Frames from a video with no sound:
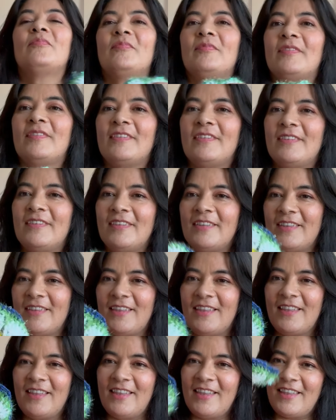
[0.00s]

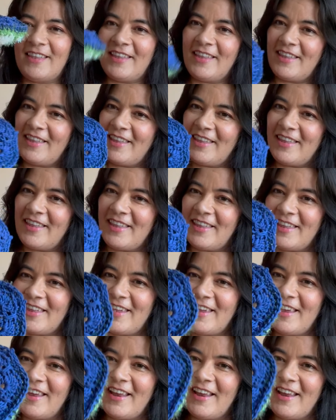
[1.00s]
Nothing is said.